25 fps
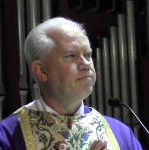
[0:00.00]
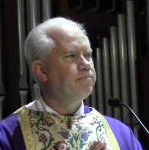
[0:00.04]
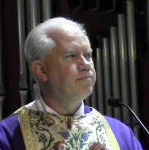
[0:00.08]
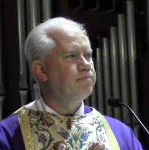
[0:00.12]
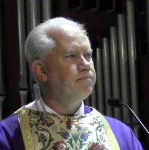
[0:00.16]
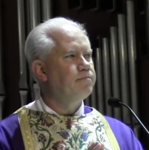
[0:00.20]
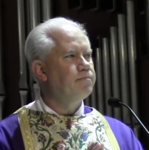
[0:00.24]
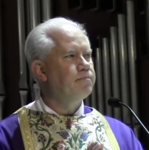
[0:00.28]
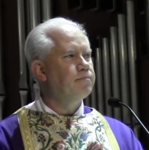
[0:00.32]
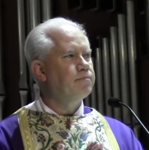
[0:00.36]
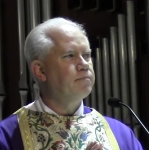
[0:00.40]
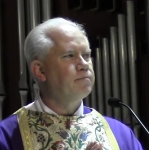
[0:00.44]

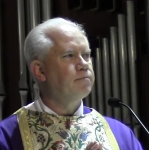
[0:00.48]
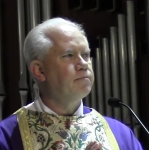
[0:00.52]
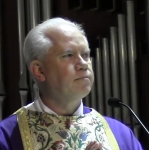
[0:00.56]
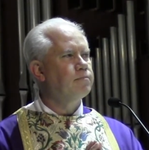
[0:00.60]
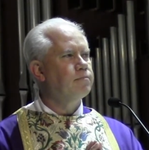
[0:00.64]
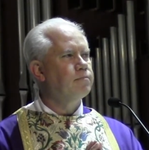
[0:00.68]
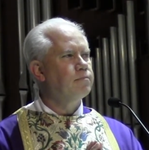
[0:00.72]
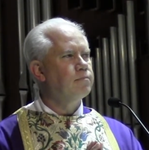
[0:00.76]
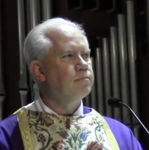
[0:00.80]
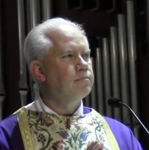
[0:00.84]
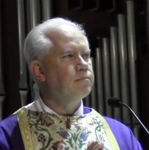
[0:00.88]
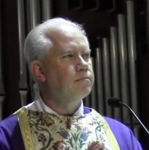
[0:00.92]

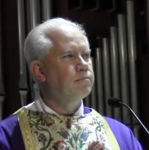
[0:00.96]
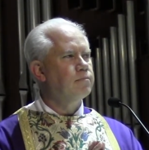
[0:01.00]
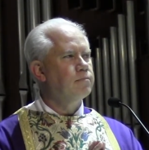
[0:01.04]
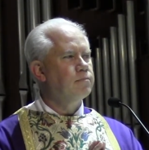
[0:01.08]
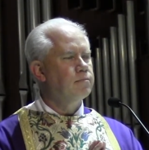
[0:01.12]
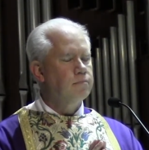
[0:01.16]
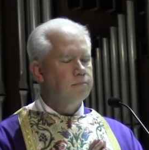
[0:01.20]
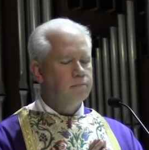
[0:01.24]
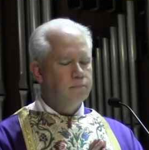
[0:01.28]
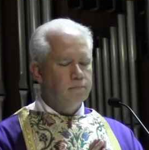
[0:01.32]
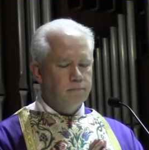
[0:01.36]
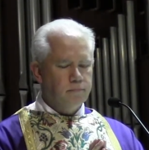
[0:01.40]

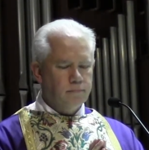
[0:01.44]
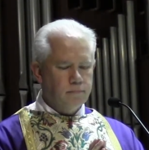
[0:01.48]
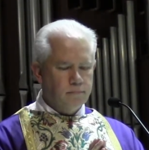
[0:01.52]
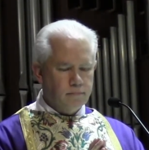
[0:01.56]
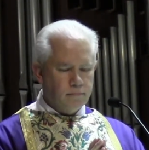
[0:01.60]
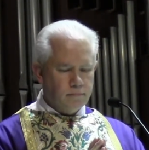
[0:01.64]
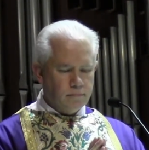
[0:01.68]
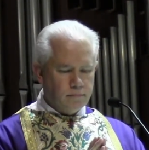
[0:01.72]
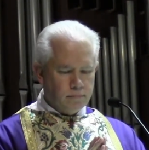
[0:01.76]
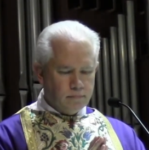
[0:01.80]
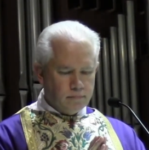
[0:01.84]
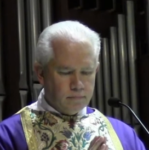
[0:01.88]

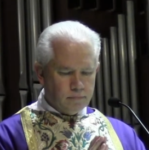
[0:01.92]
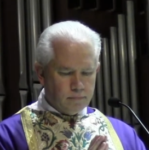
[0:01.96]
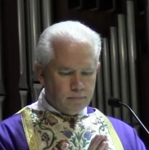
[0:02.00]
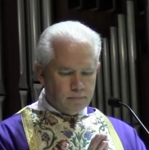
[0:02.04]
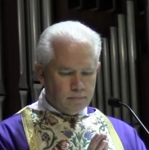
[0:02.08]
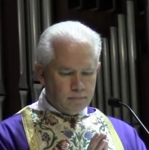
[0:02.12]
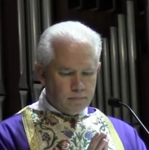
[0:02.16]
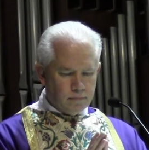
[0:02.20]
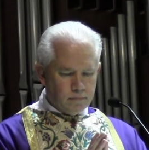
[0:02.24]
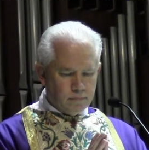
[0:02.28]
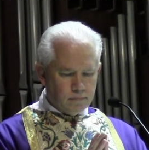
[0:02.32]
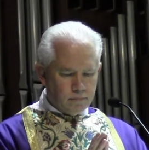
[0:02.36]

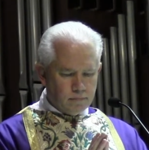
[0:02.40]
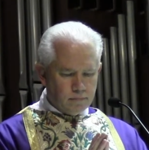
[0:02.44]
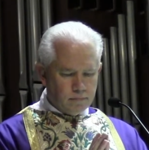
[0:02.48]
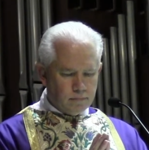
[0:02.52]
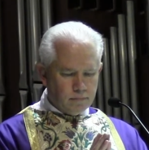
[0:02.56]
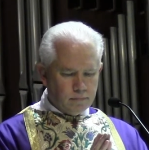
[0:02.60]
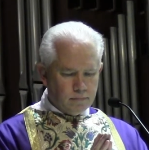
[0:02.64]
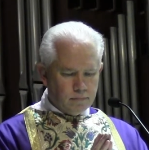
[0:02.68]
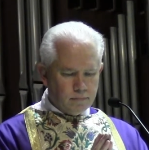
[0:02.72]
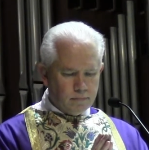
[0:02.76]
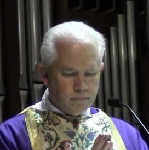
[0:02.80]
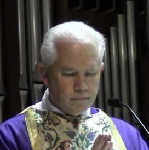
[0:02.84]

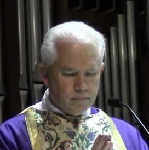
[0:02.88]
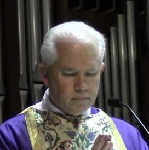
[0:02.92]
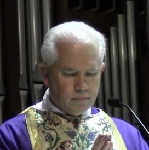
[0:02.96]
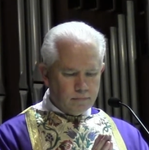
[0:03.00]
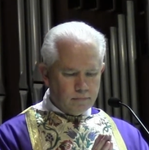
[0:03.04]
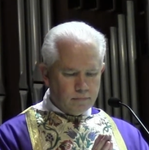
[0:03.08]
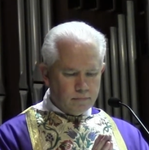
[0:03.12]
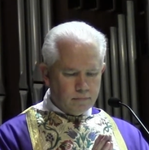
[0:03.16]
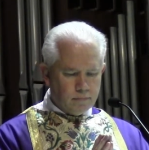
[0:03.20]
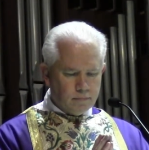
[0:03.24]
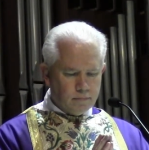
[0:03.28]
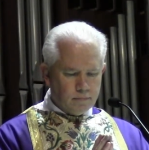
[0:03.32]

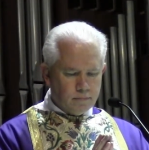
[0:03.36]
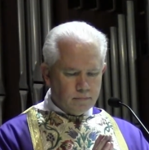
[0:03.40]
No one is speaking in this clip.